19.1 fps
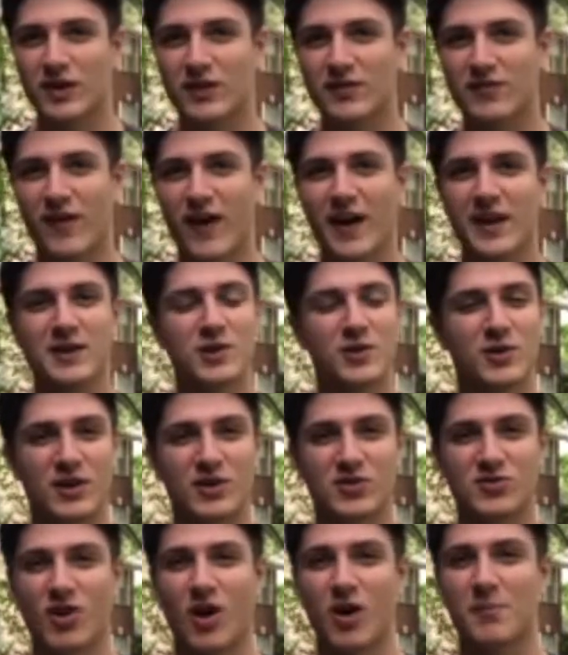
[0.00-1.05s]
fine. You
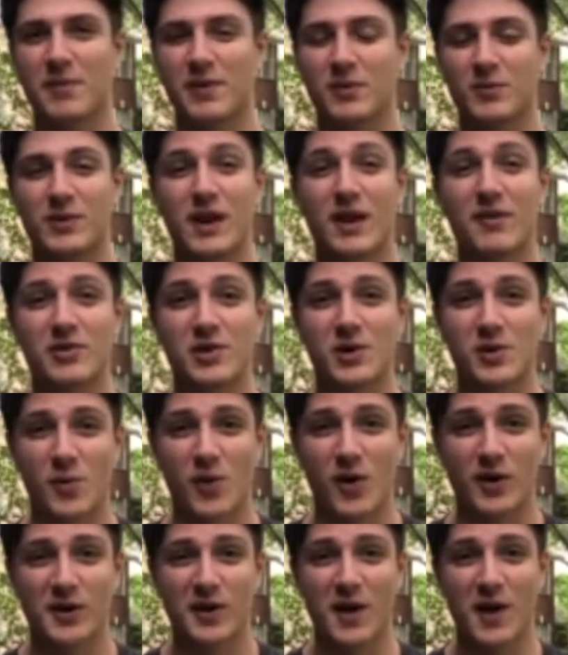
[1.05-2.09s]
can drop in whenever you
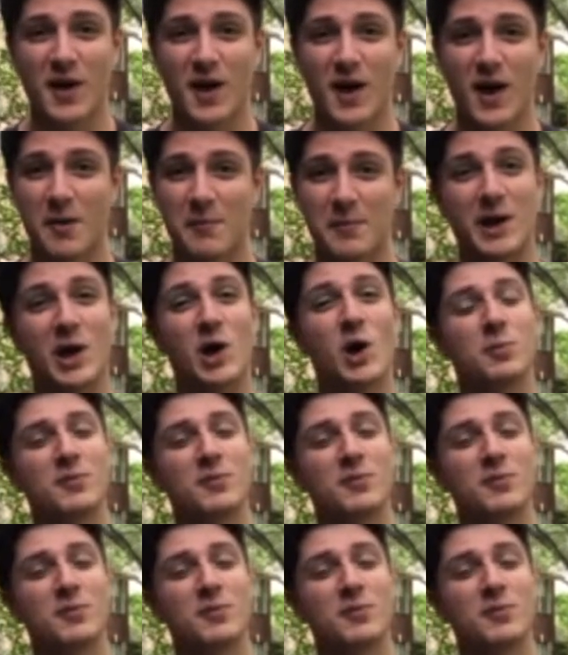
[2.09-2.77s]
want, and I hope